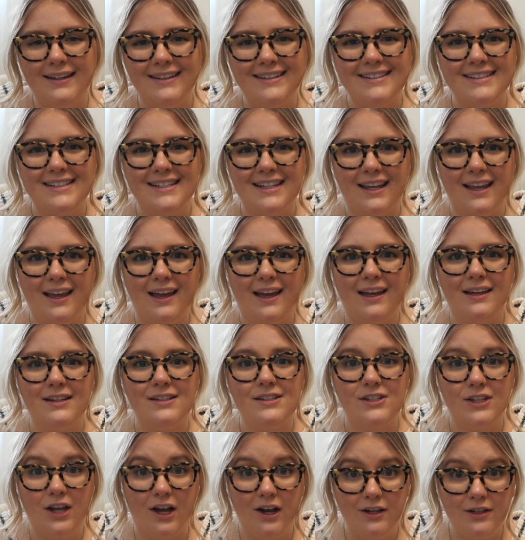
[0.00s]
to get
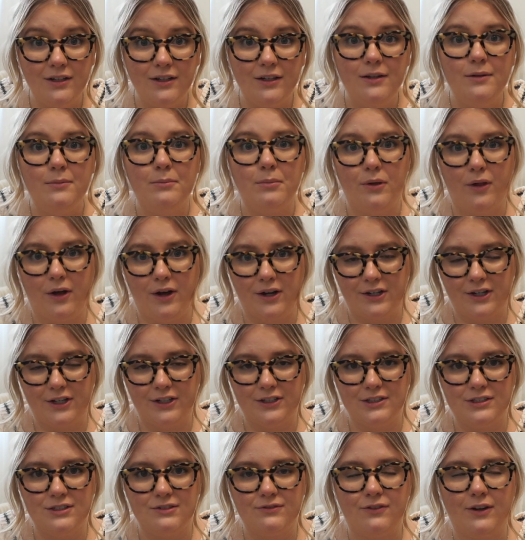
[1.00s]
sock
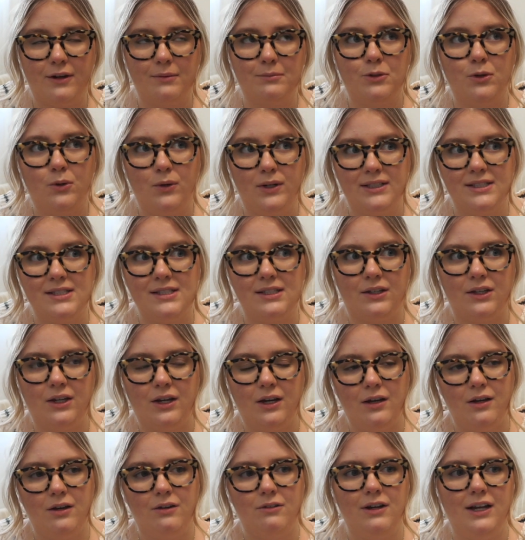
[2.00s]
blockers from Quince &
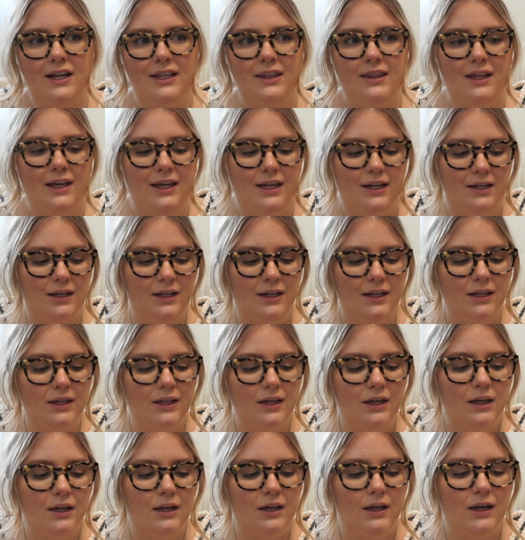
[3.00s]
Co. and then
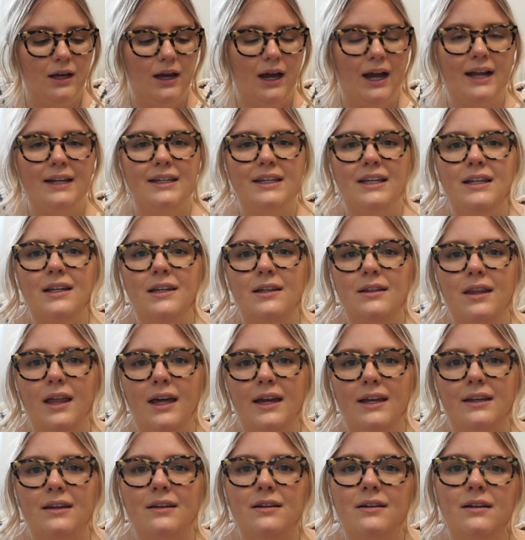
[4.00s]
I needed
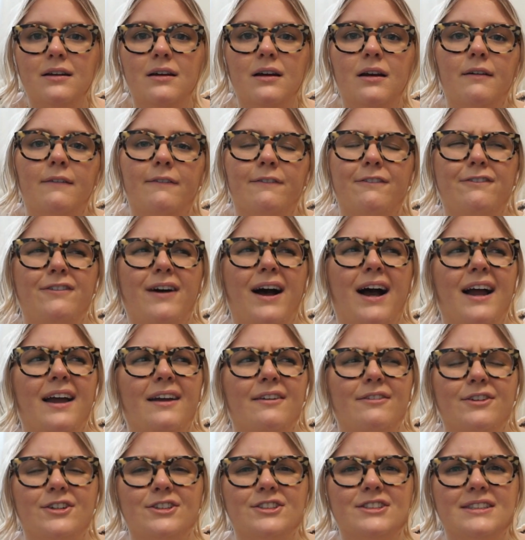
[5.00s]
like $5
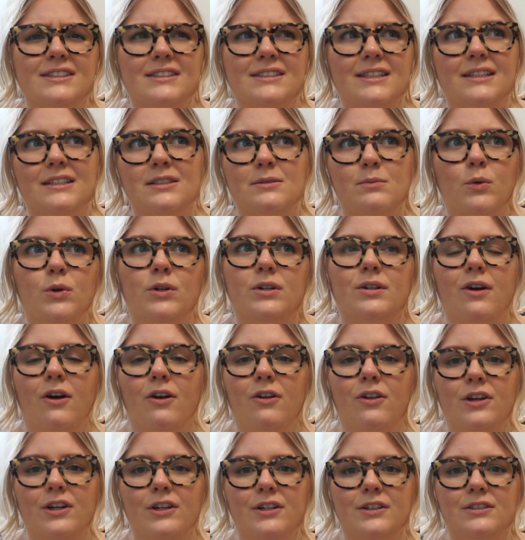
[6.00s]
or $6 more,
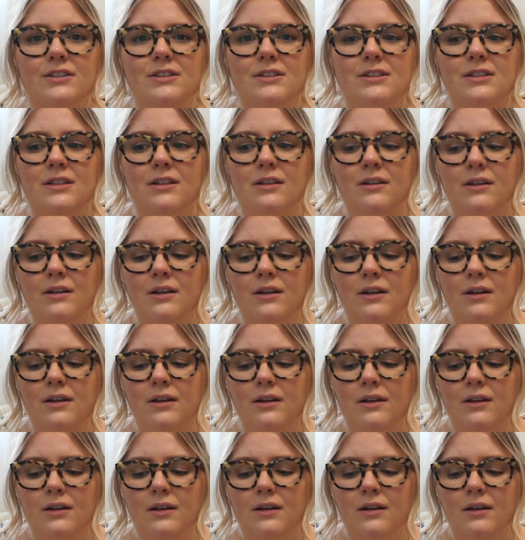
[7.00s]

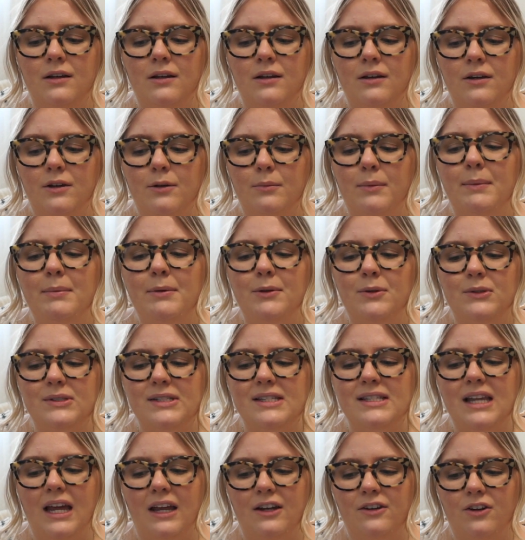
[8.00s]
or maybe it was
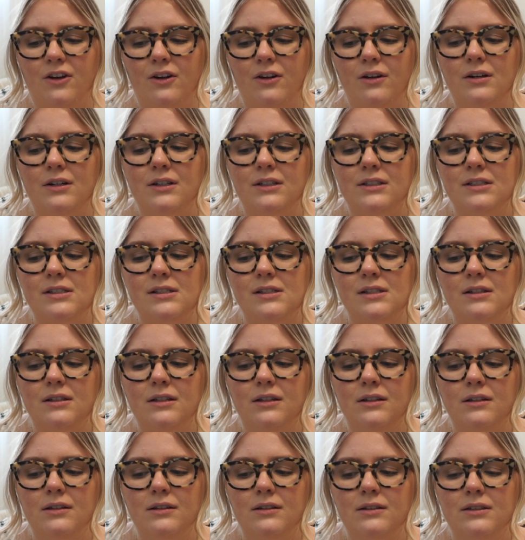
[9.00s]
$10.
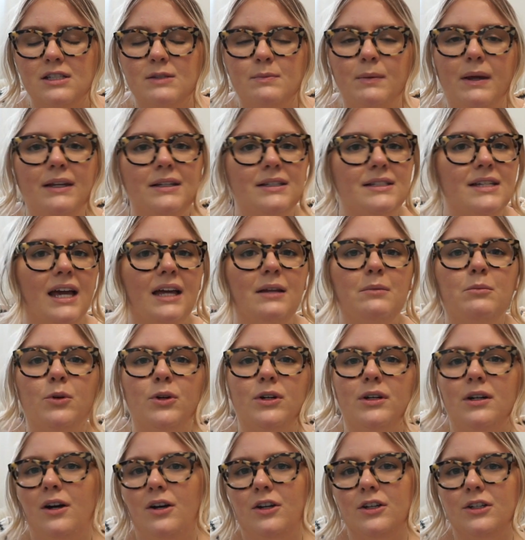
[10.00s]
Spend $10 more
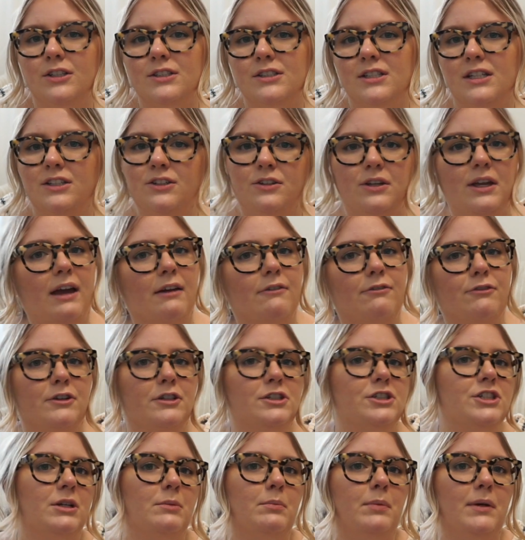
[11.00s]
and you get free
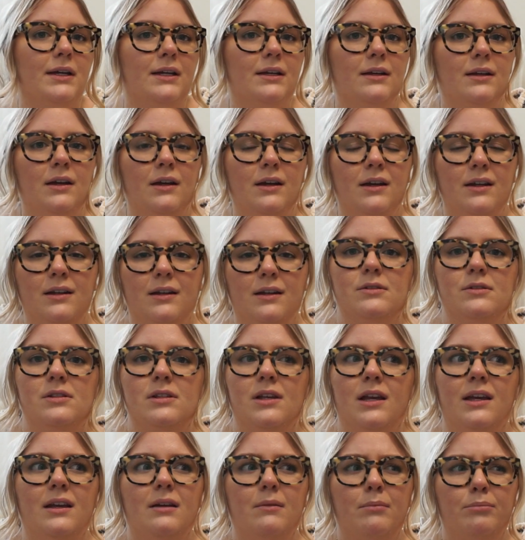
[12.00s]
shipping. And
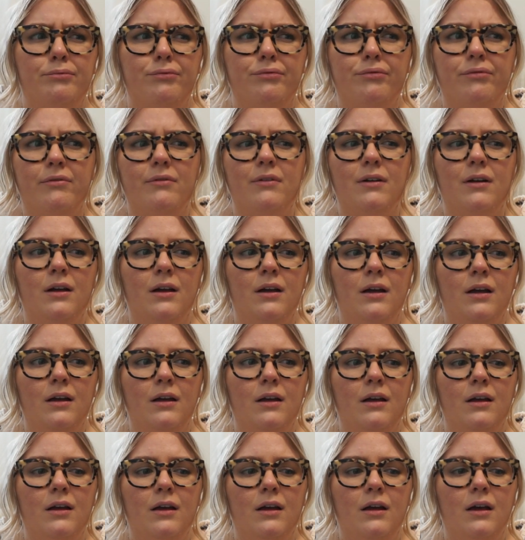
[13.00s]
like,
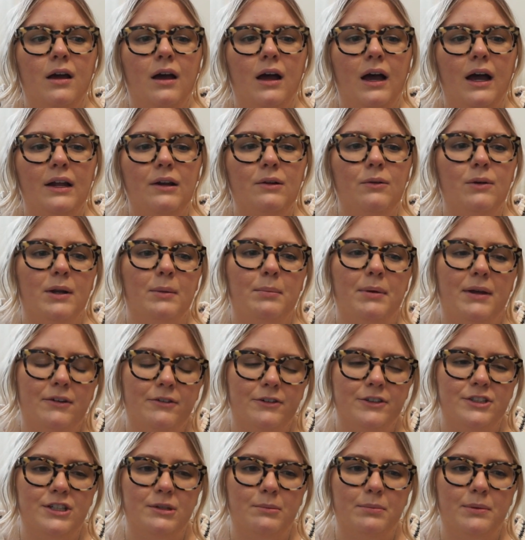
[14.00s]
I don't want to pay for
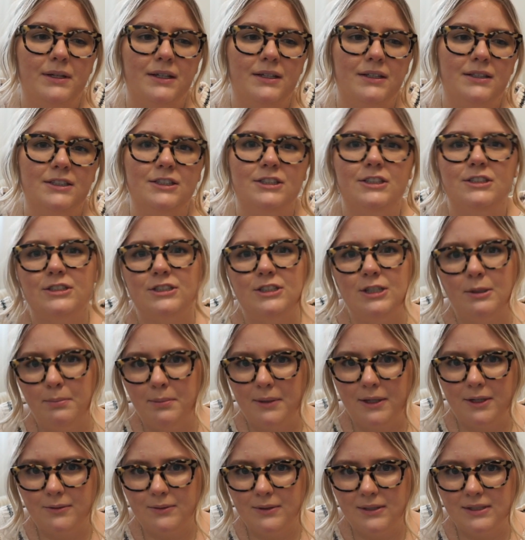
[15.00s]
shipping because
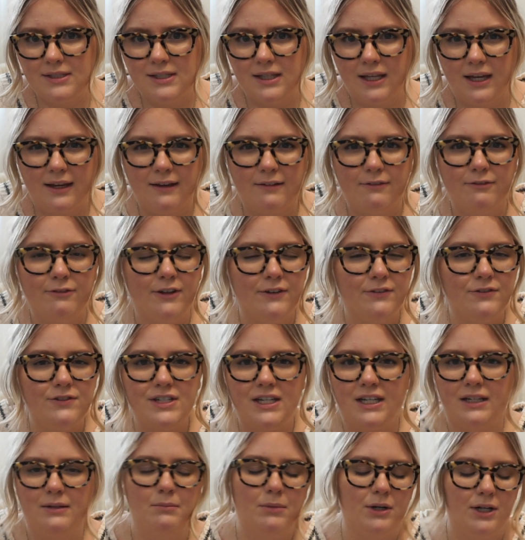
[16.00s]
shipping was like
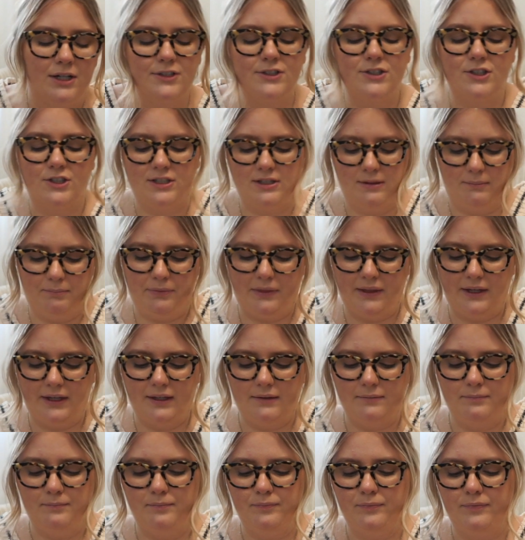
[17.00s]
15 bucks or
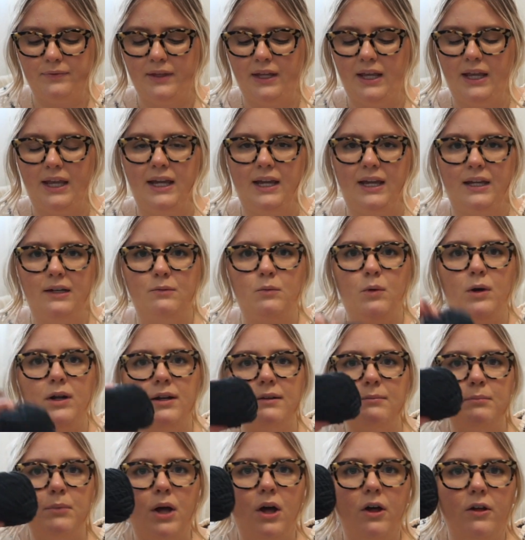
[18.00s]
something. And
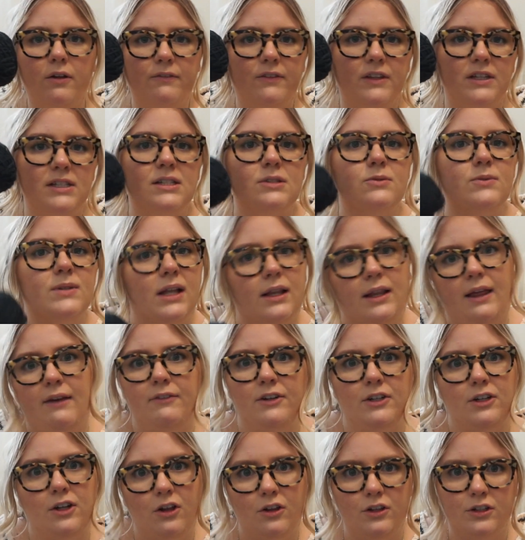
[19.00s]
one ball of this was
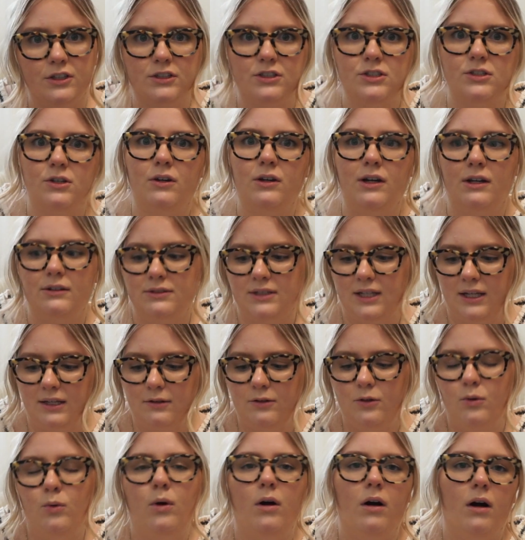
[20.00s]
$11. So I was like,
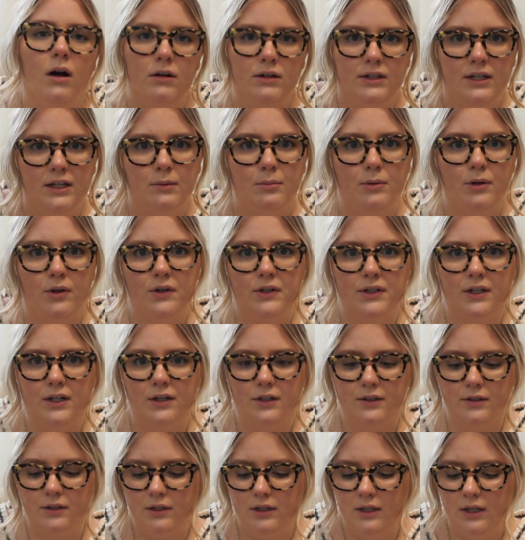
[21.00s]
cool, I'll get a ball of
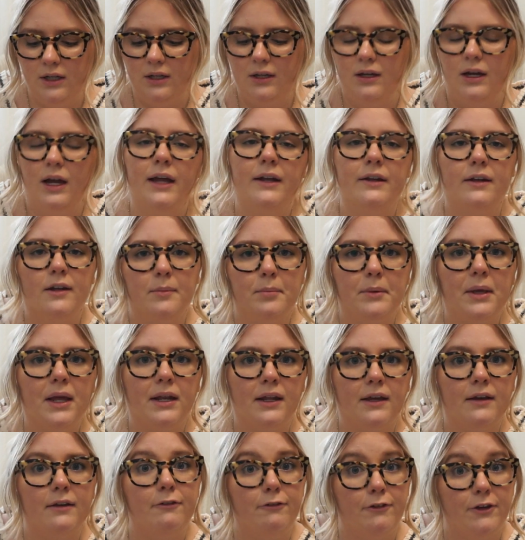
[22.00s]
yarn. I ended up
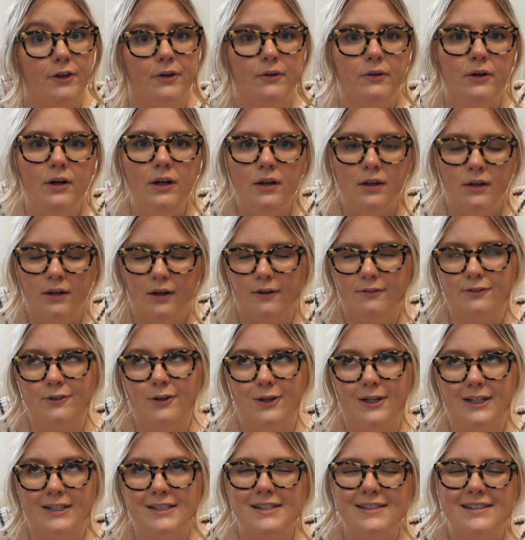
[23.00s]
getting a few, of
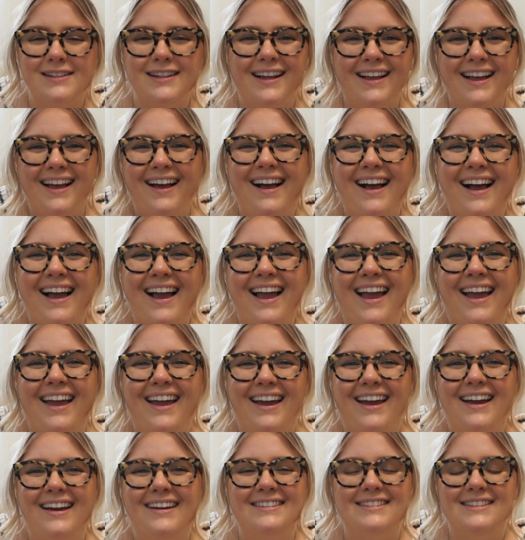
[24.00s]
course.
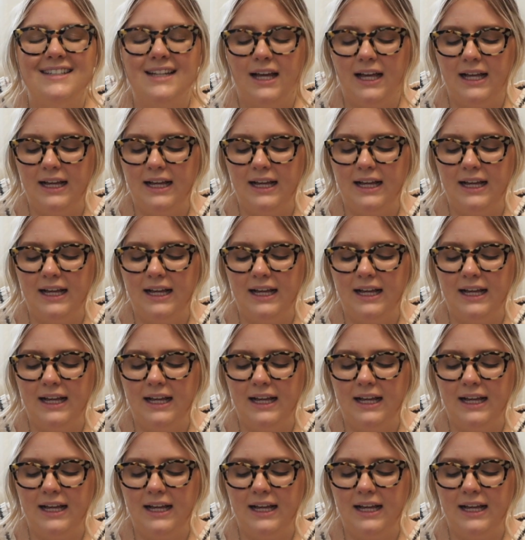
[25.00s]
And